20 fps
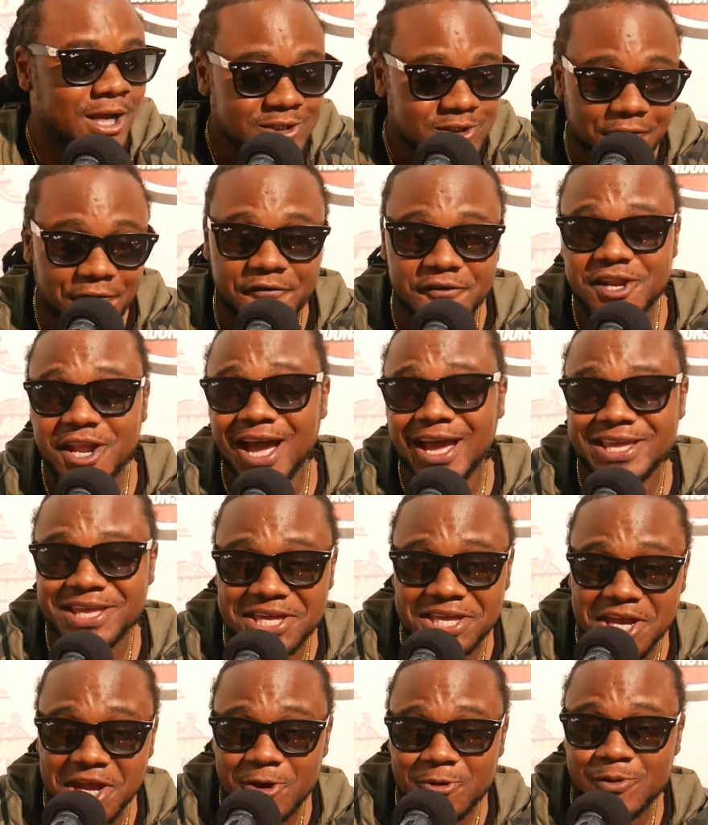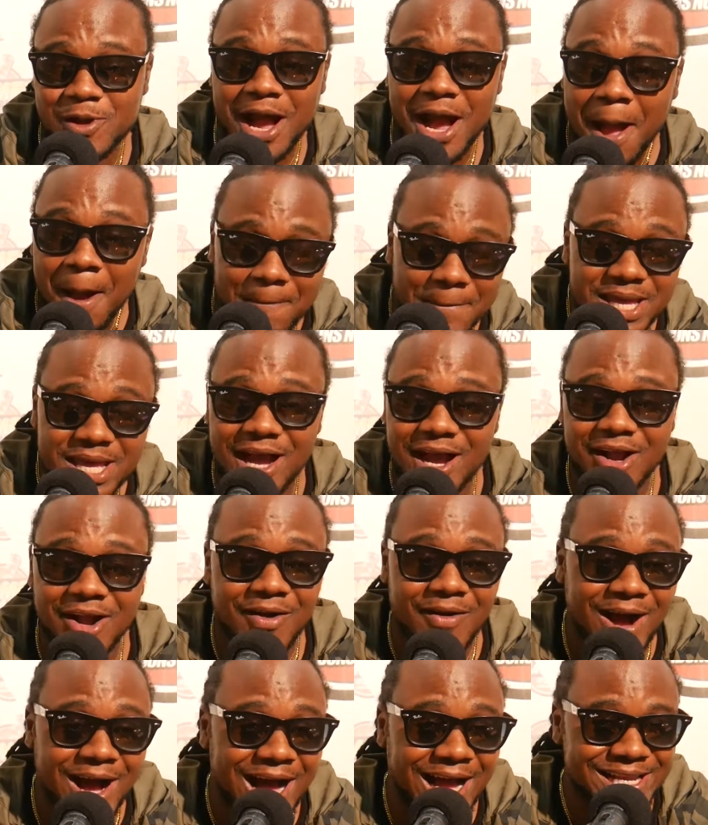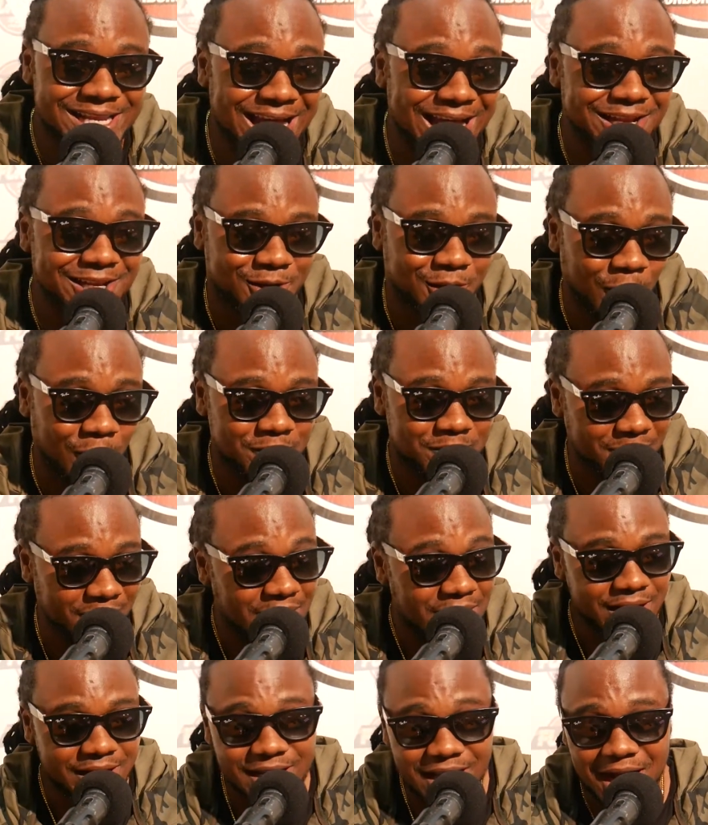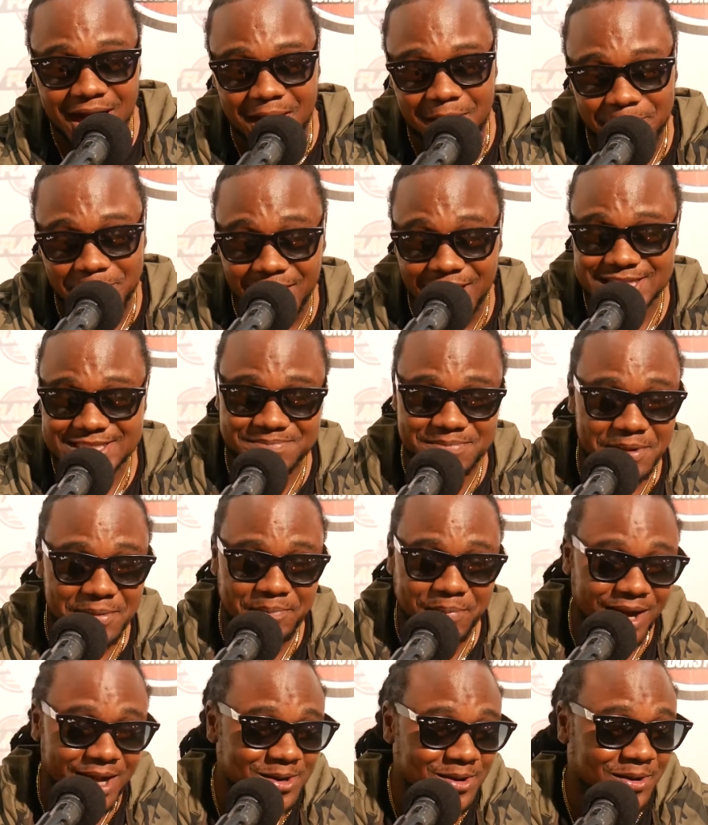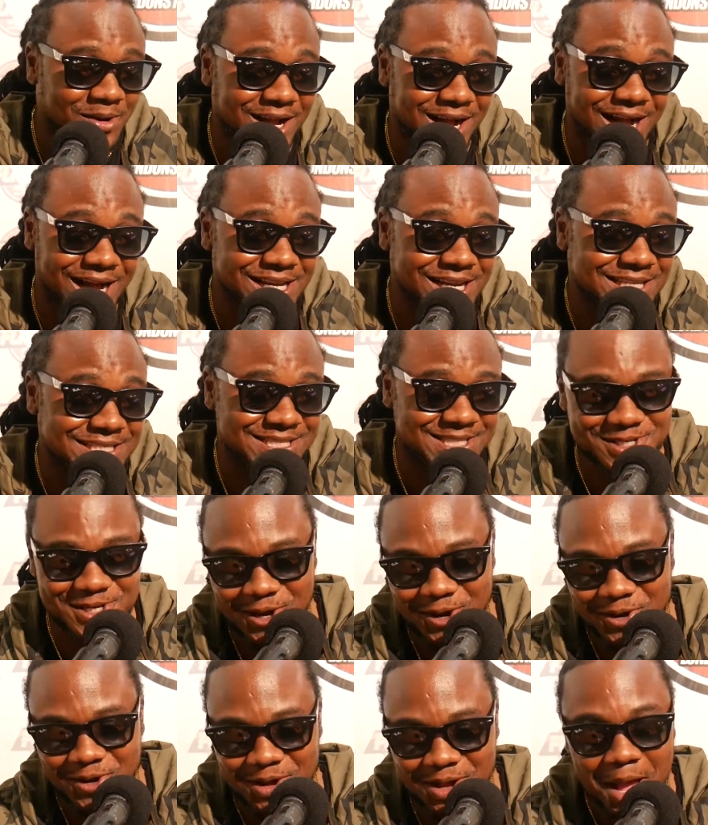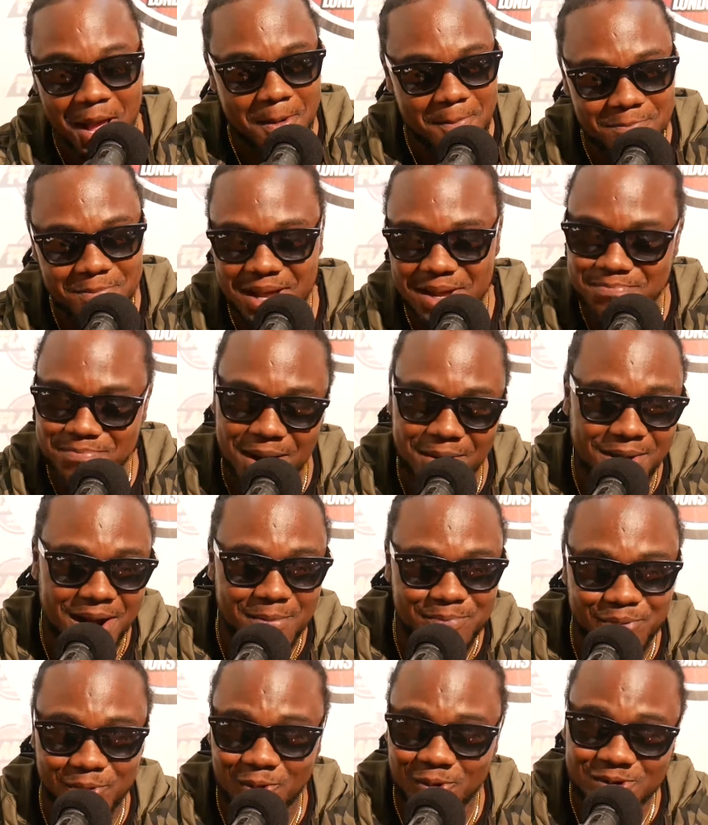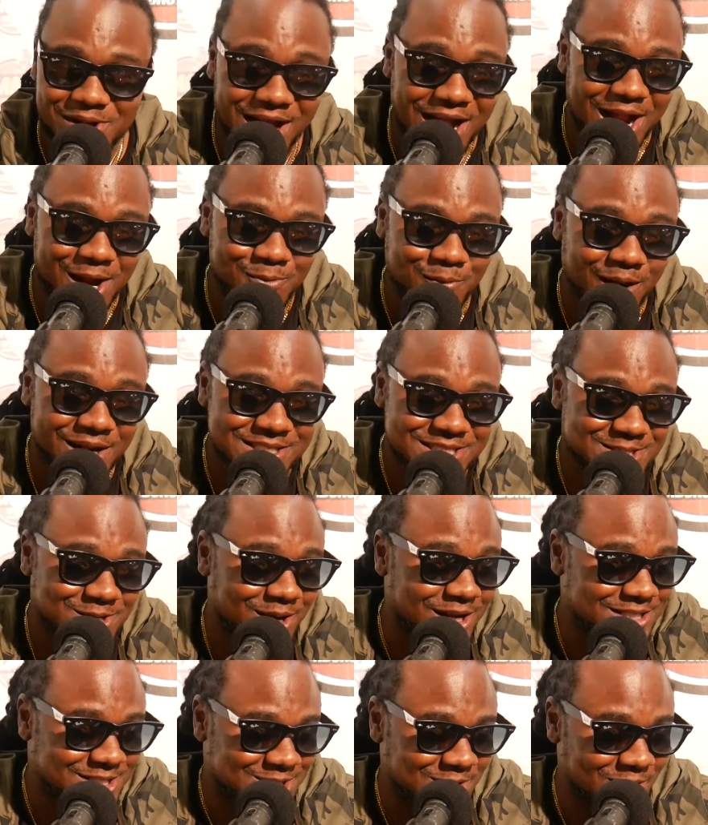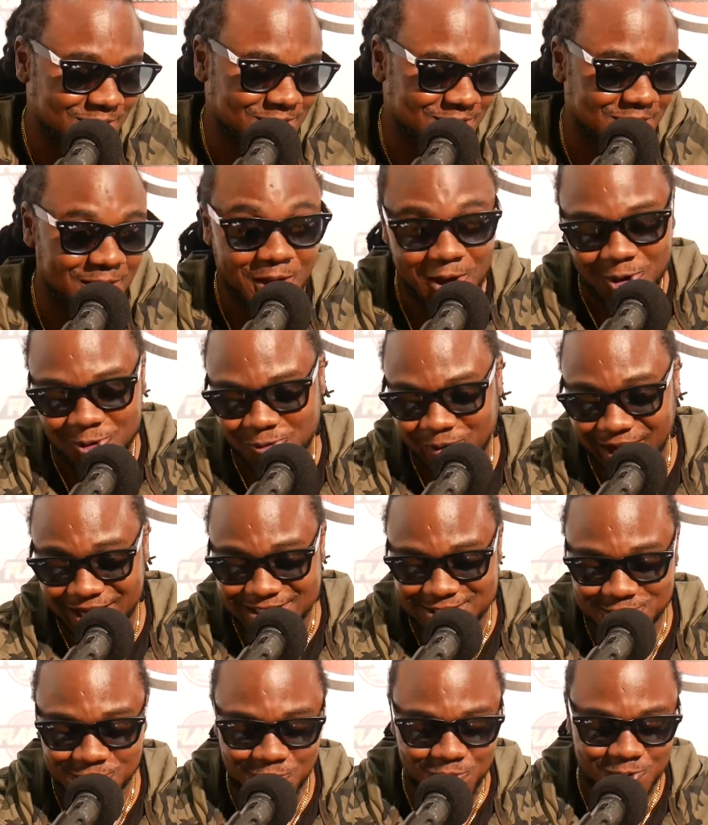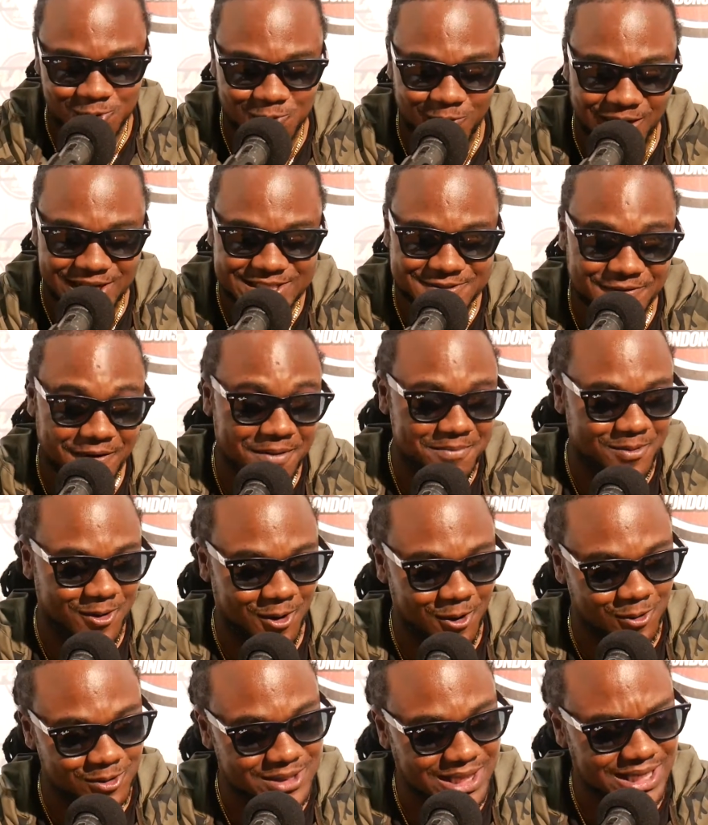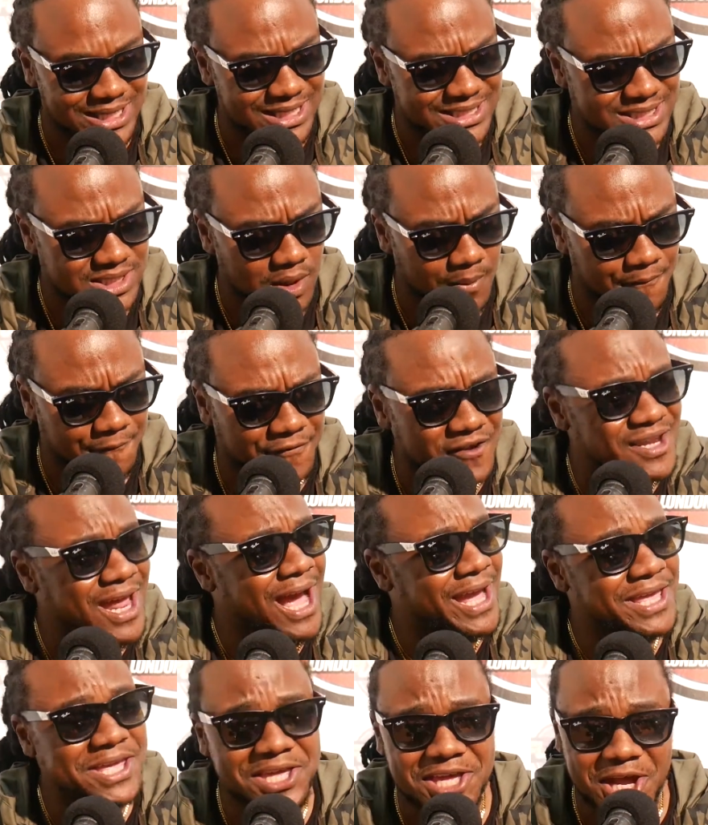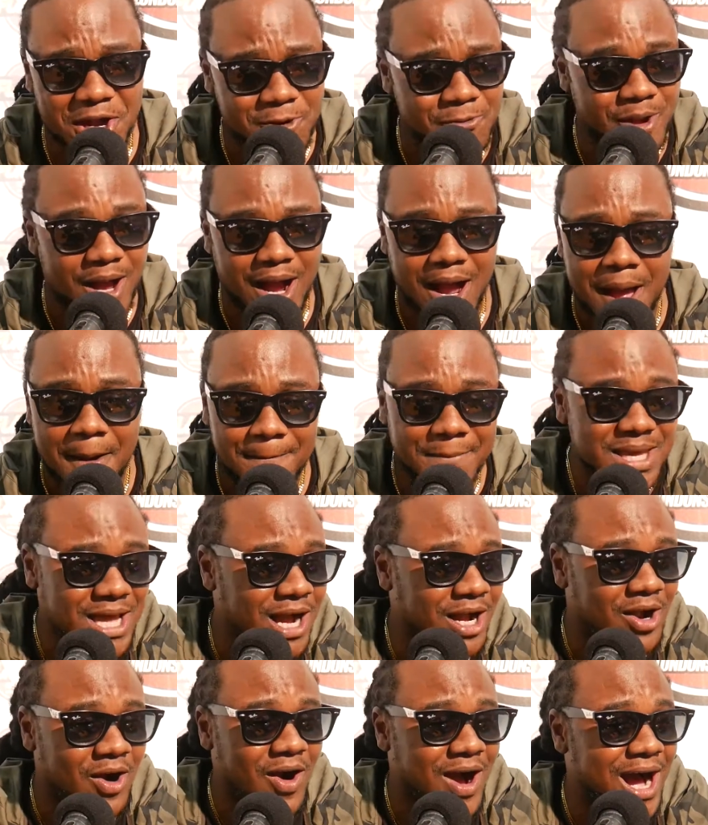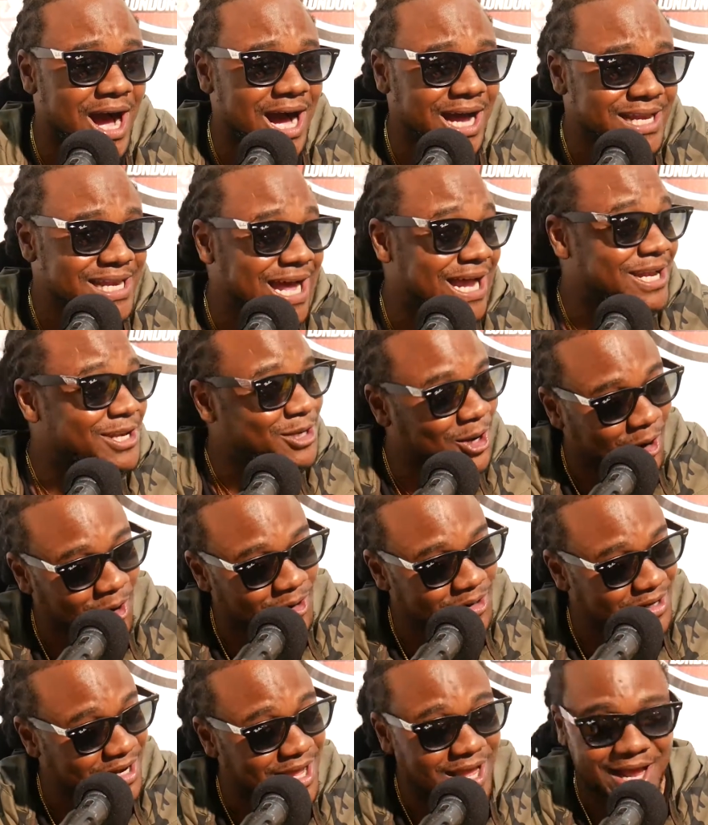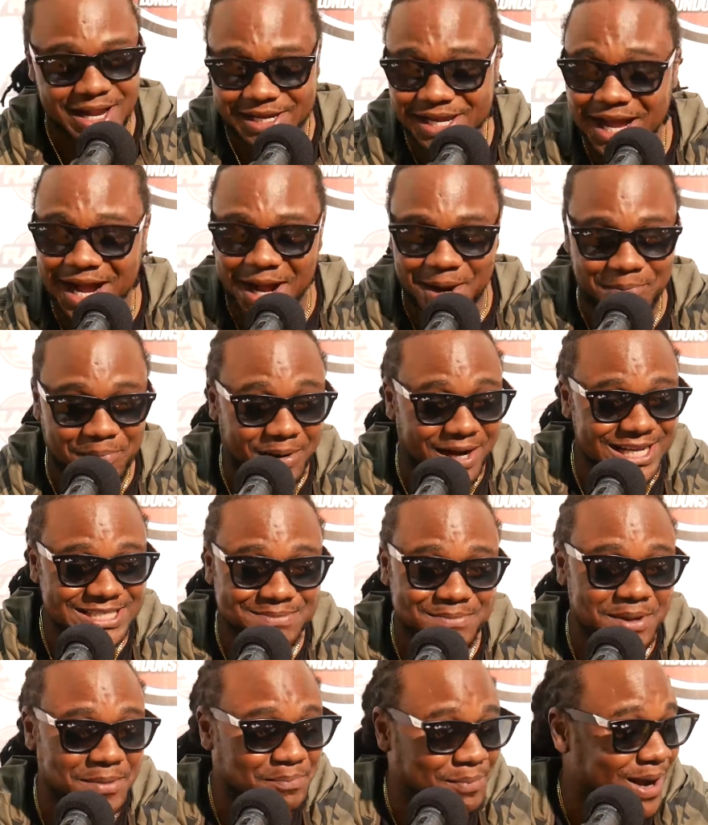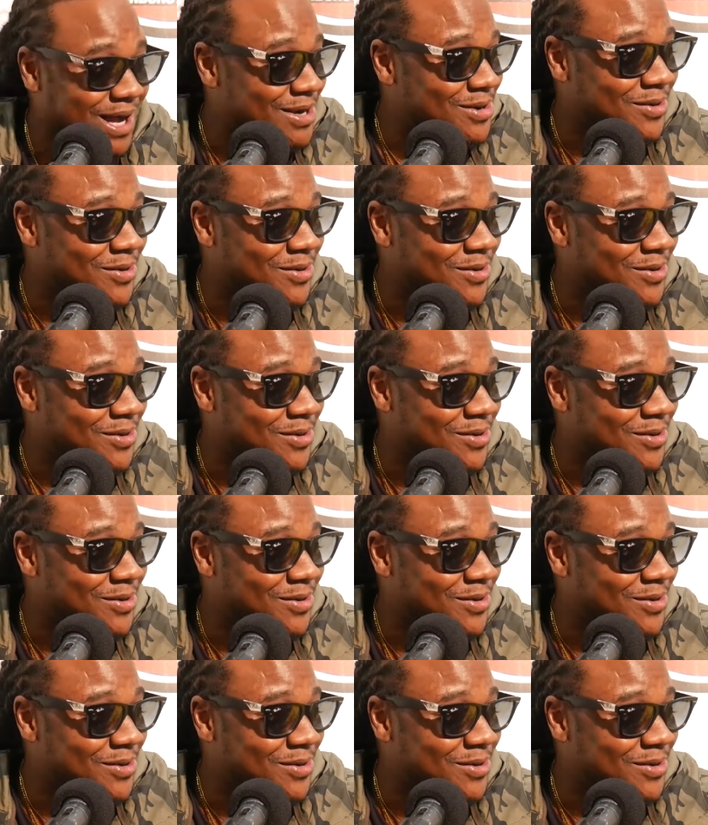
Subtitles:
So for the area, me a go hard and done. Nah pass me pa no corner sit down. Make mama proud her one strong son. Rise youth rise from out of the slum. For the area, me a go hard and done. Nah pass me pa